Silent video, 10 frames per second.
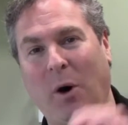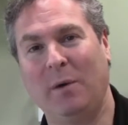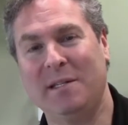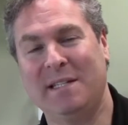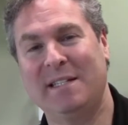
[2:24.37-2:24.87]

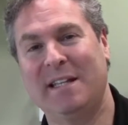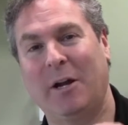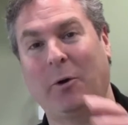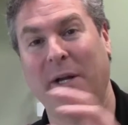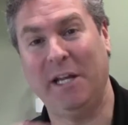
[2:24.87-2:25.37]
policies
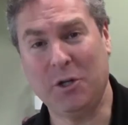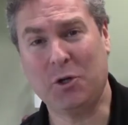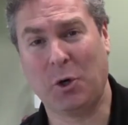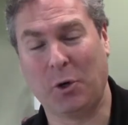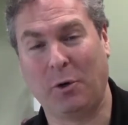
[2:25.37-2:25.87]
that are
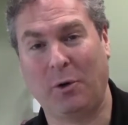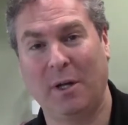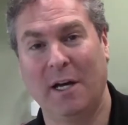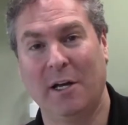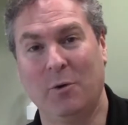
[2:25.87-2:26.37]
internal,